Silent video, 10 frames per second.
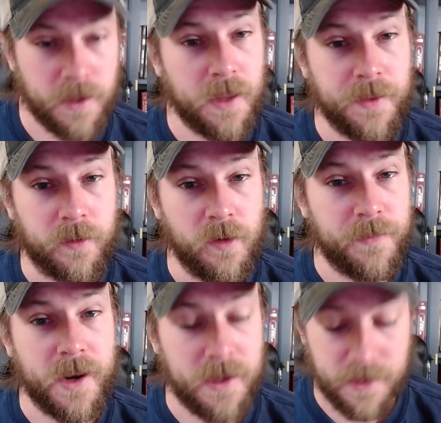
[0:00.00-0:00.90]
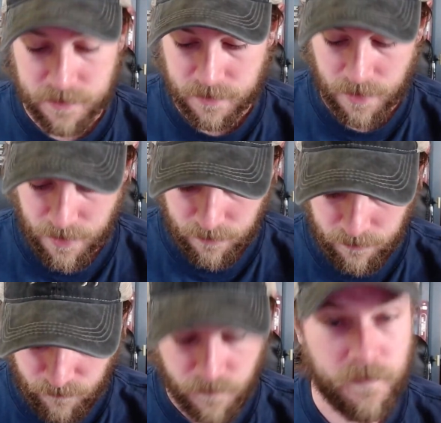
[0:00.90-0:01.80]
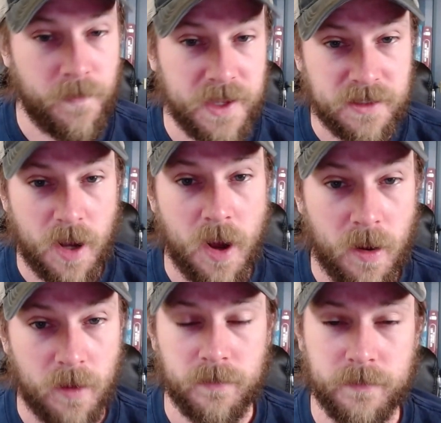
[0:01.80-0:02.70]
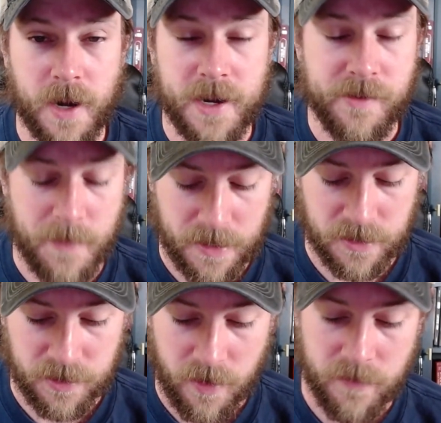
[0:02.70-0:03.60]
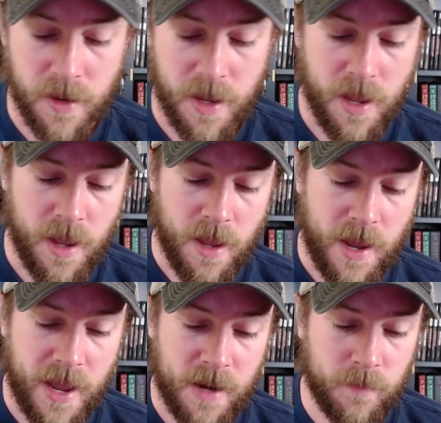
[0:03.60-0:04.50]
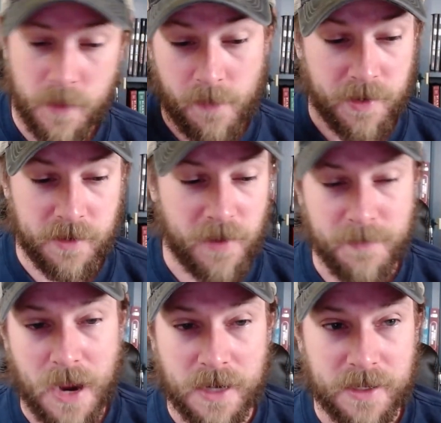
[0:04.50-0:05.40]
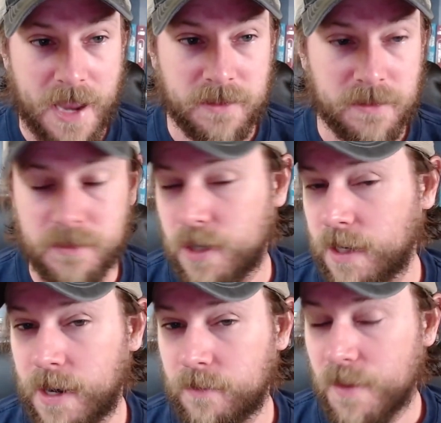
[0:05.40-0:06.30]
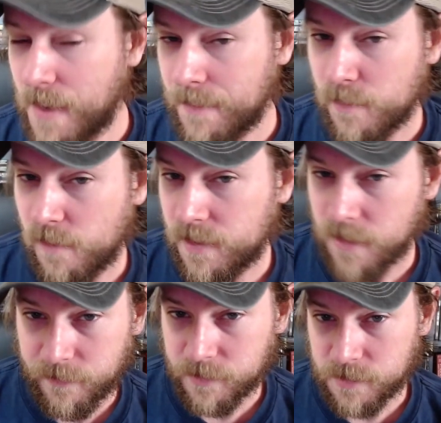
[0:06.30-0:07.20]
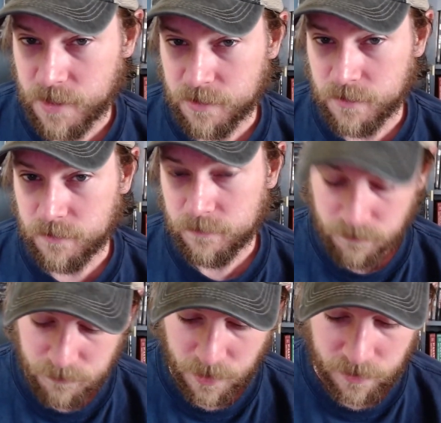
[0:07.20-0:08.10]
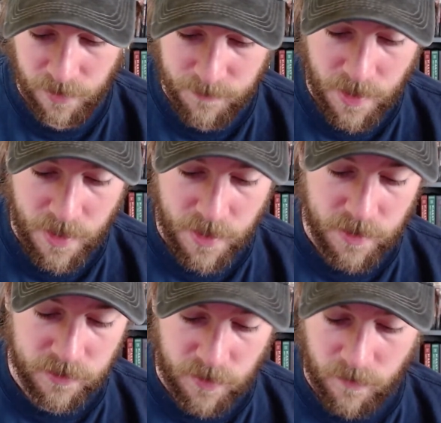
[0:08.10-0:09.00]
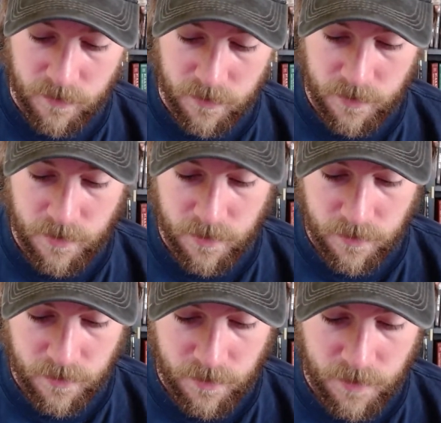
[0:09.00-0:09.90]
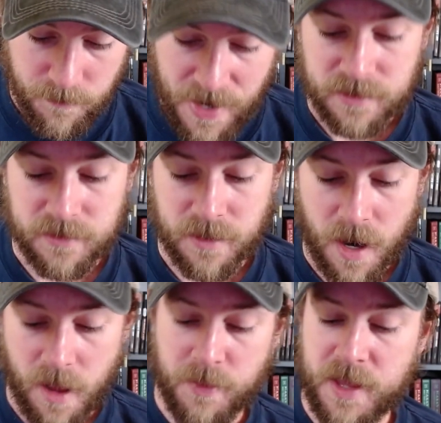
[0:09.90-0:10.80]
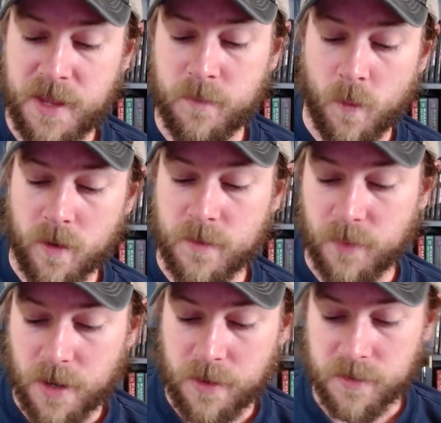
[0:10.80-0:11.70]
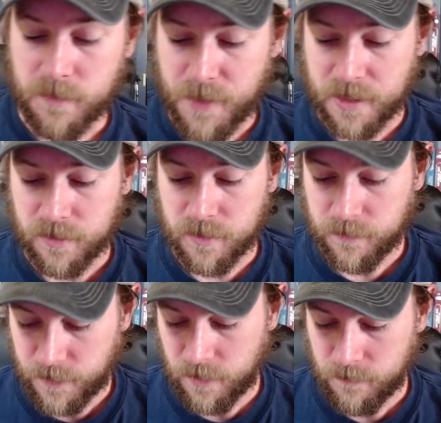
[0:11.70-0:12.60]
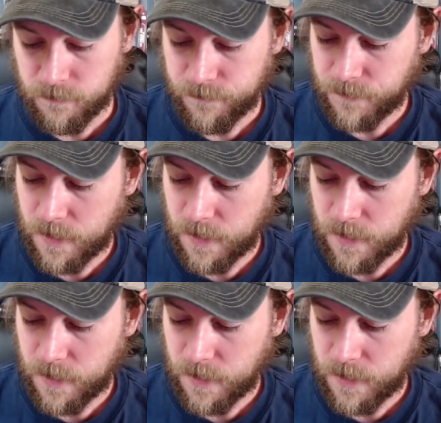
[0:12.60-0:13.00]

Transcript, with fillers: in the group that is in this haul right here that I'm about to show you. And wherever you can find podcasts, check out the Paper Movies Novelization Book Club. So, based on the Warner Brothers Pictures film,